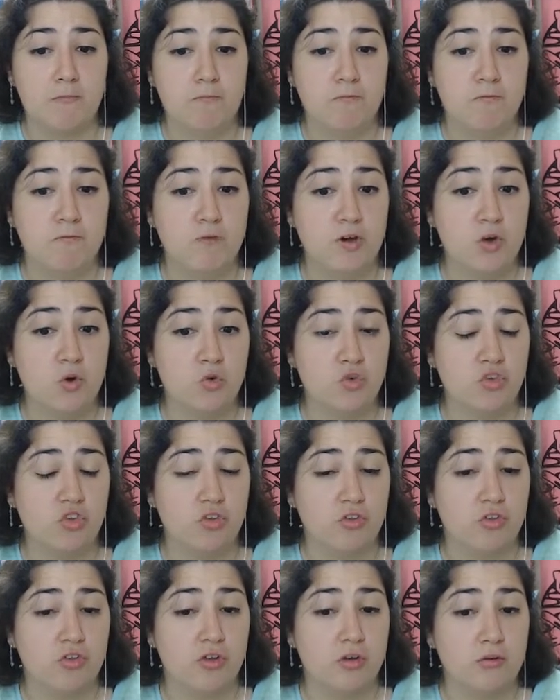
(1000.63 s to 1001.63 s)
vote
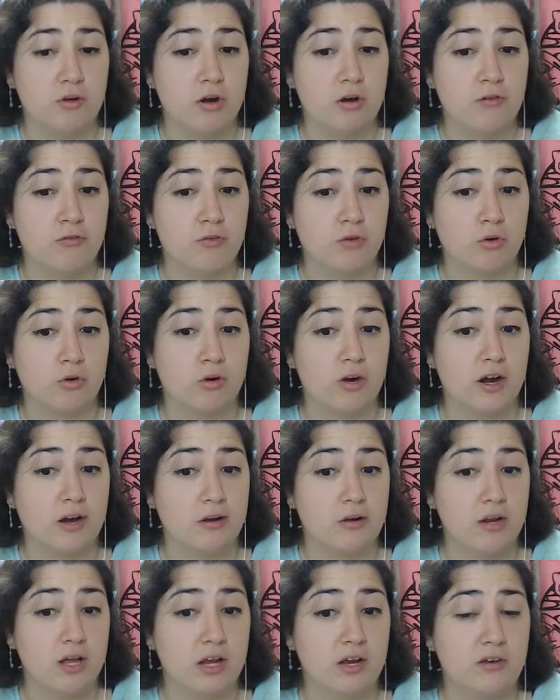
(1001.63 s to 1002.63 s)
zero for
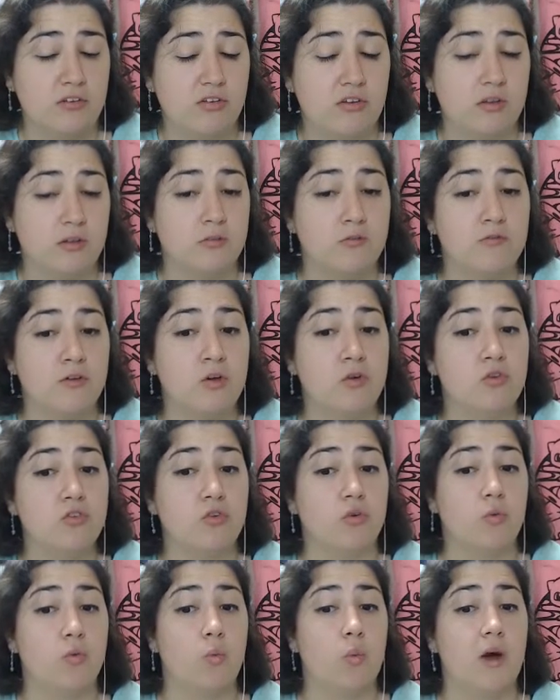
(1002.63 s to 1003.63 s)
Cryonite and vote
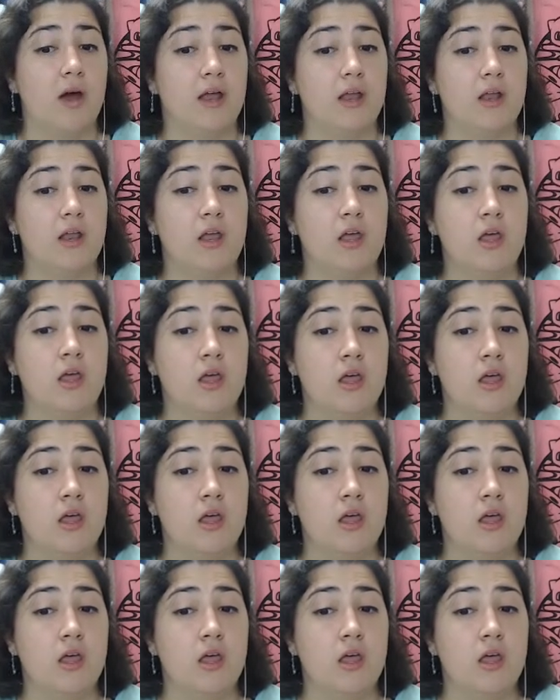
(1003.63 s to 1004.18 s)
one